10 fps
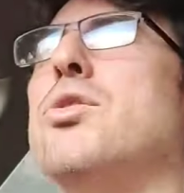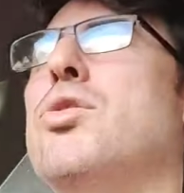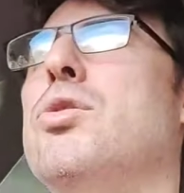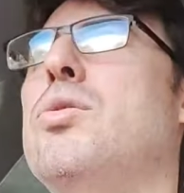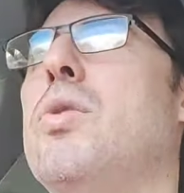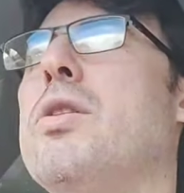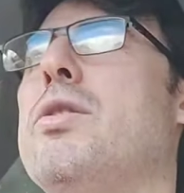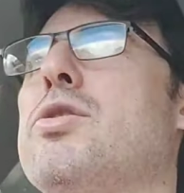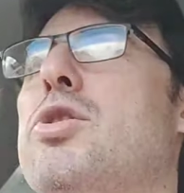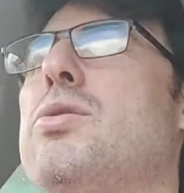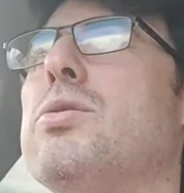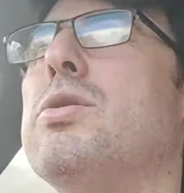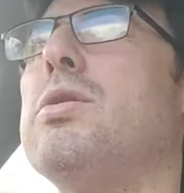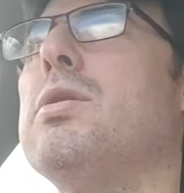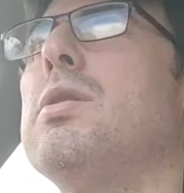to do with the
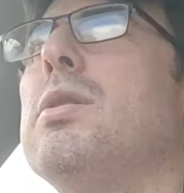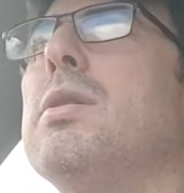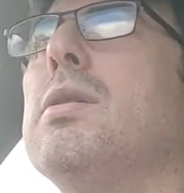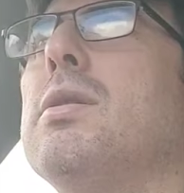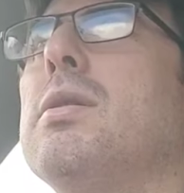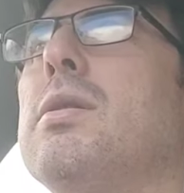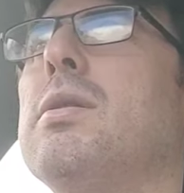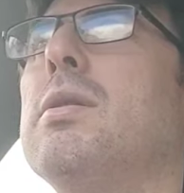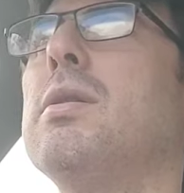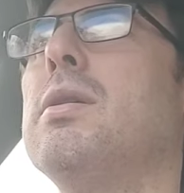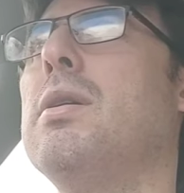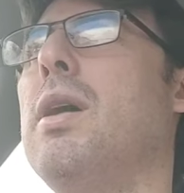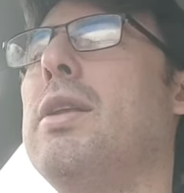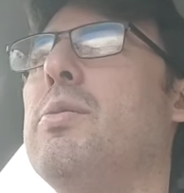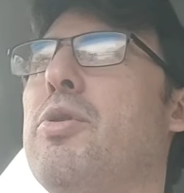Jews.
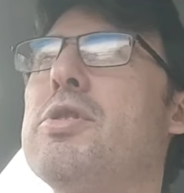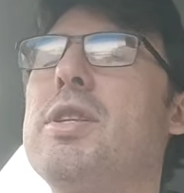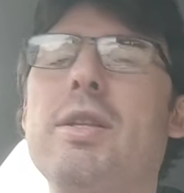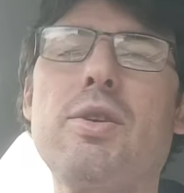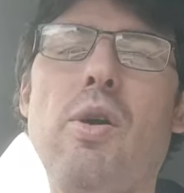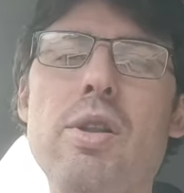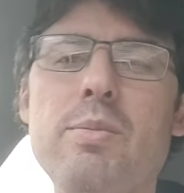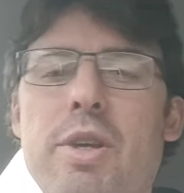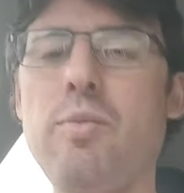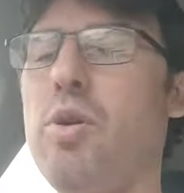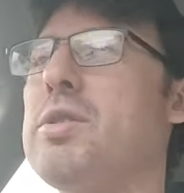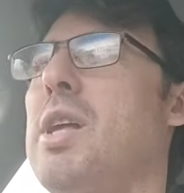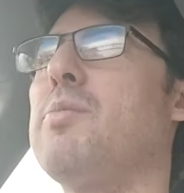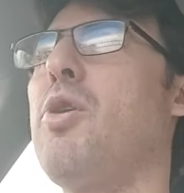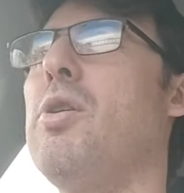And the person that's calling me won't
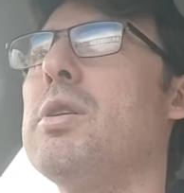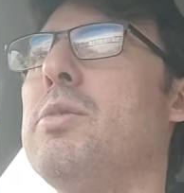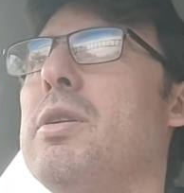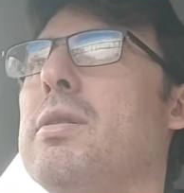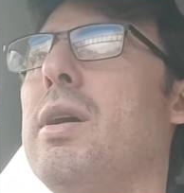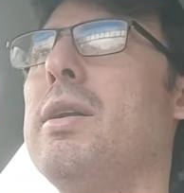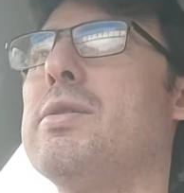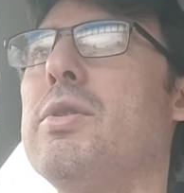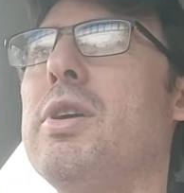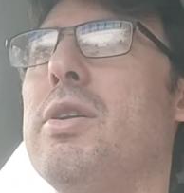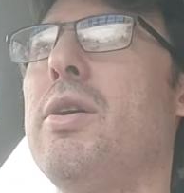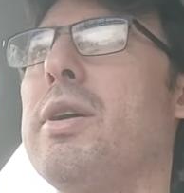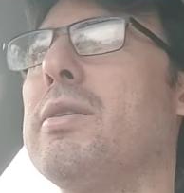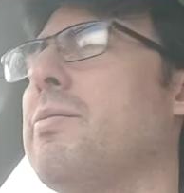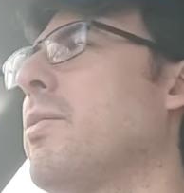stop calling me, and it's really annoying.